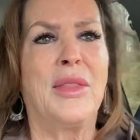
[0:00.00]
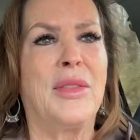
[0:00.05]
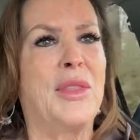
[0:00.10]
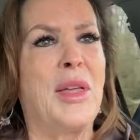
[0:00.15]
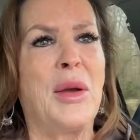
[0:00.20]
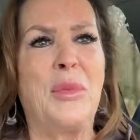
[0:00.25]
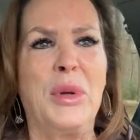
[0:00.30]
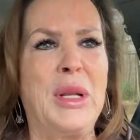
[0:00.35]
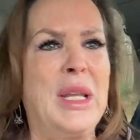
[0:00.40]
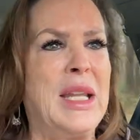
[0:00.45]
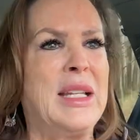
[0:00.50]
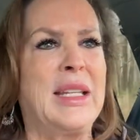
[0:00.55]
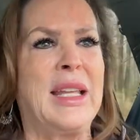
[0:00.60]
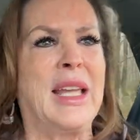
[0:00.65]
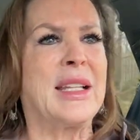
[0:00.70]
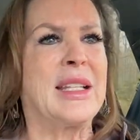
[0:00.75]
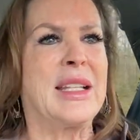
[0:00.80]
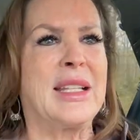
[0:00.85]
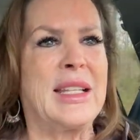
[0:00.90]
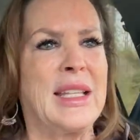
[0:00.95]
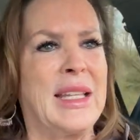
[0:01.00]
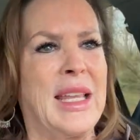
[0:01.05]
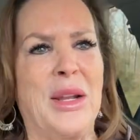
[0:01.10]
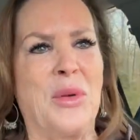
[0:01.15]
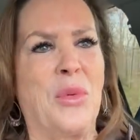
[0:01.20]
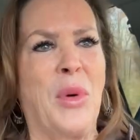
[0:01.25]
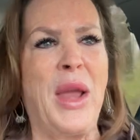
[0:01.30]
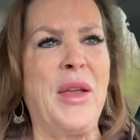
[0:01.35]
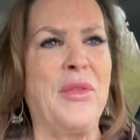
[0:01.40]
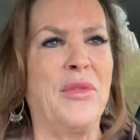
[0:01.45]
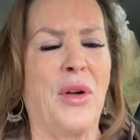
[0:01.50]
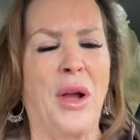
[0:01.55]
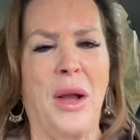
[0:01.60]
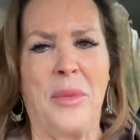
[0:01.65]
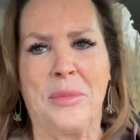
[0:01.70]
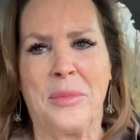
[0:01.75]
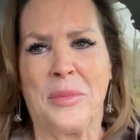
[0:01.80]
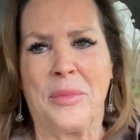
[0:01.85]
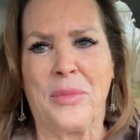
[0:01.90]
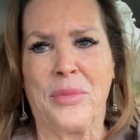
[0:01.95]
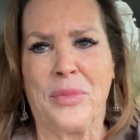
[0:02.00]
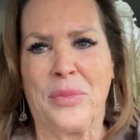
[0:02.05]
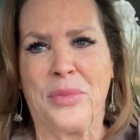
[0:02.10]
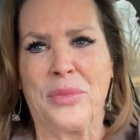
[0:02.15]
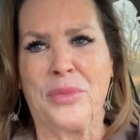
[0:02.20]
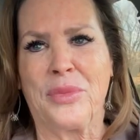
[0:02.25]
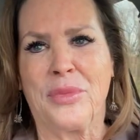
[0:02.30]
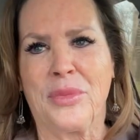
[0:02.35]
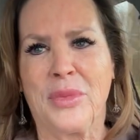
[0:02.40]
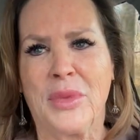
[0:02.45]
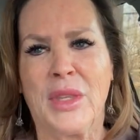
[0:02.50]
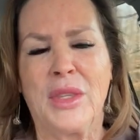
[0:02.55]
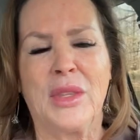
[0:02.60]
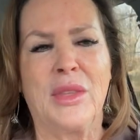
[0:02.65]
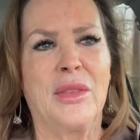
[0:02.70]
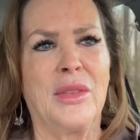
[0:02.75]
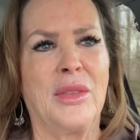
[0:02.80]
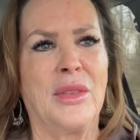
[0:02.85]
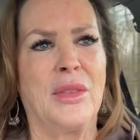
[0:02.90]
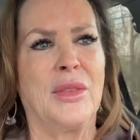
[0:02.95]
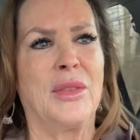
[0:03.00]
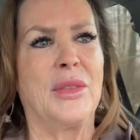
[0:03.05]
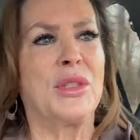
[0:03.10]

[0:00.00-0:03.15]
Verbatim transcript: that we need to get, get away from.